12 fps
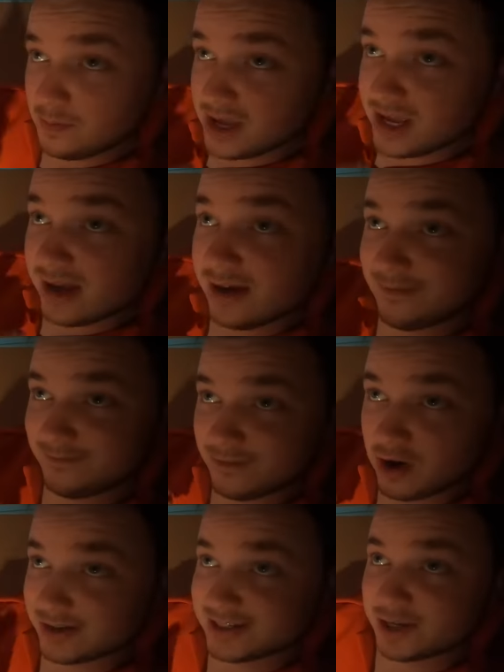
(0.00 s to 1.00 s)
me,
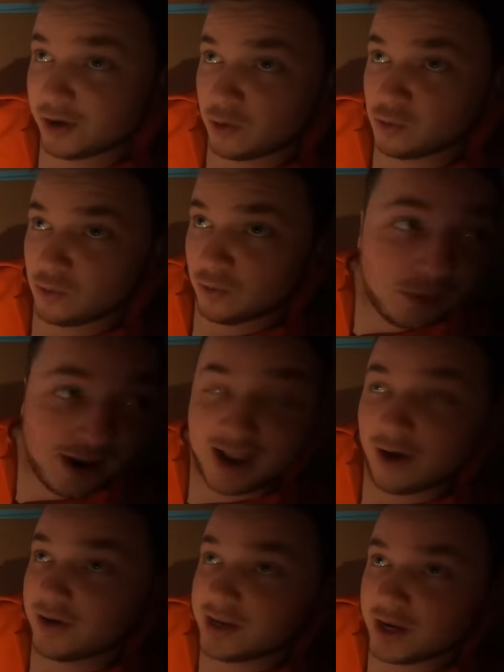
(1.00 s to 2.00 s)
Bosco. We
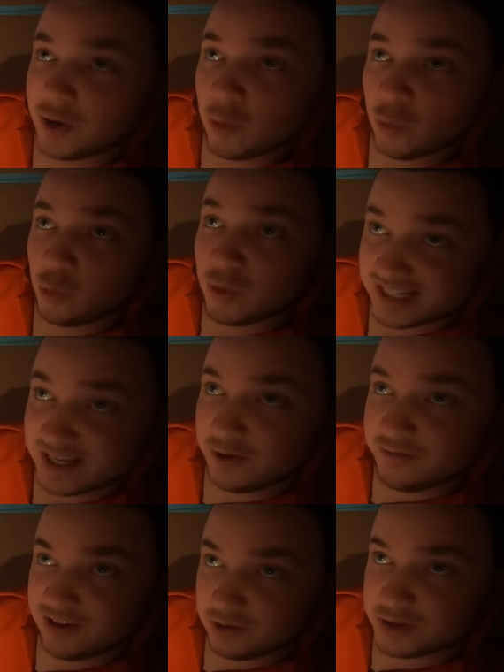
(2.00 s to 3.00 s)
break out of here, we
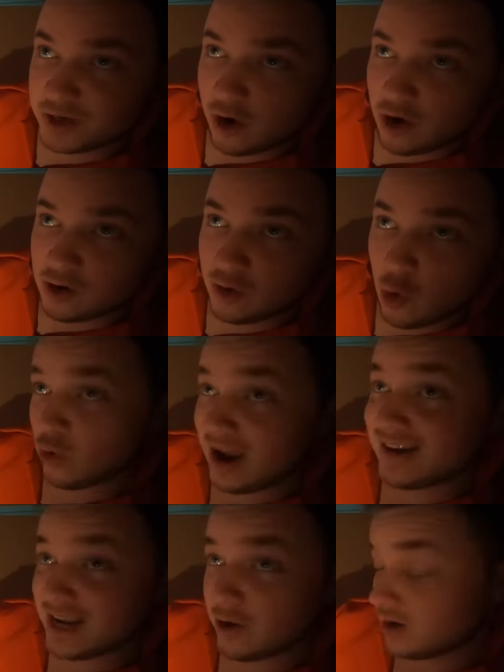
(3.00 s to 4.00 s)
steal Phil's car, we're
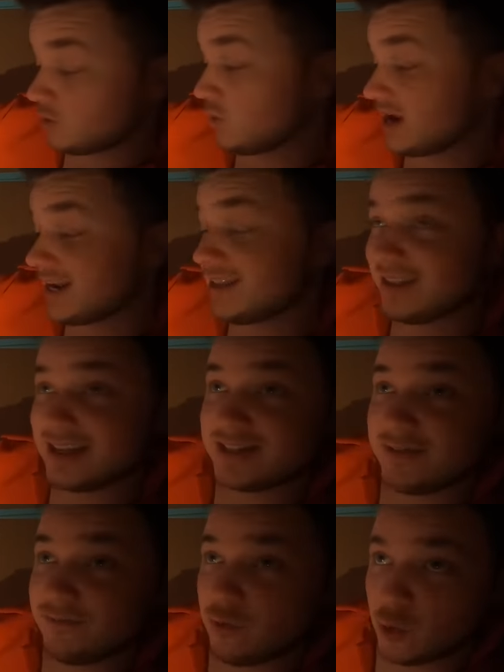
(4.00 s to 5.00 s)
at Dairy Queen in
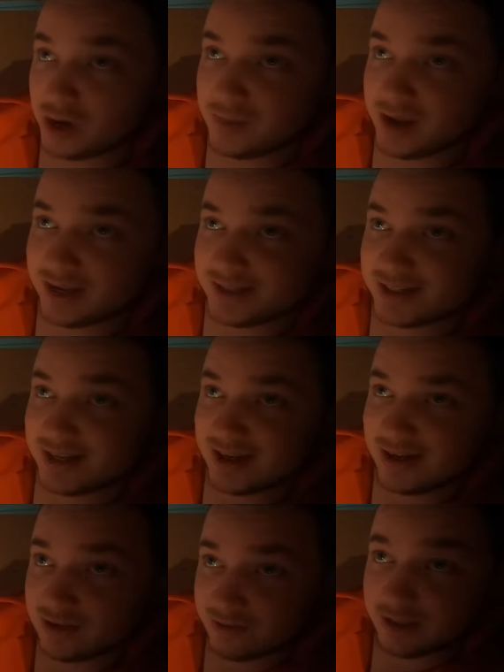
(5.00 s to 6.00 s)
less than 40 minutes.
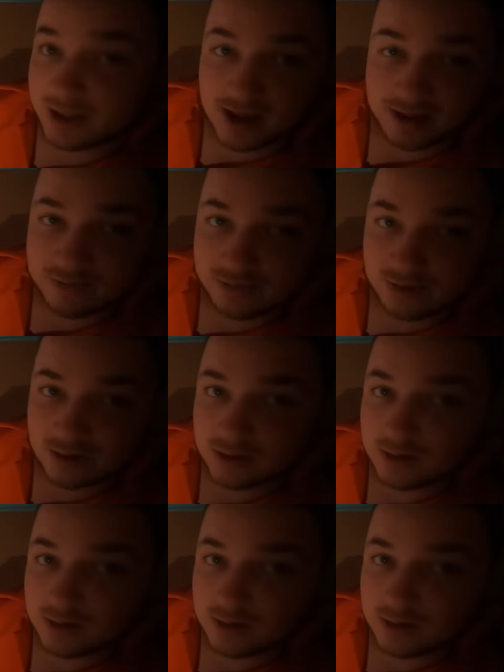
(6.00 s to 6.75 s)
Living life.